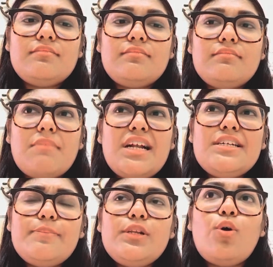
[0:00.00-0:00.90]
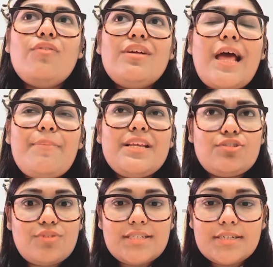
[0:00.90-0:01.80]
multiple overlapping
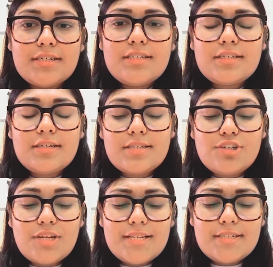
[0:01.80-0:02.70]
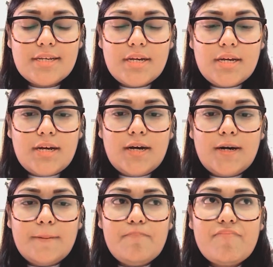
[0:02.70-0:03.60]
stressors such as
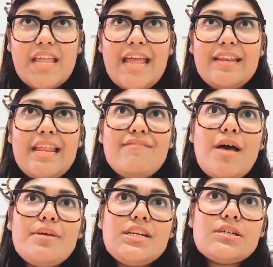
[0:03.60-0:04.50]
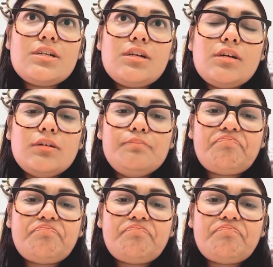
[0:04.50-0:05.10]
an environmental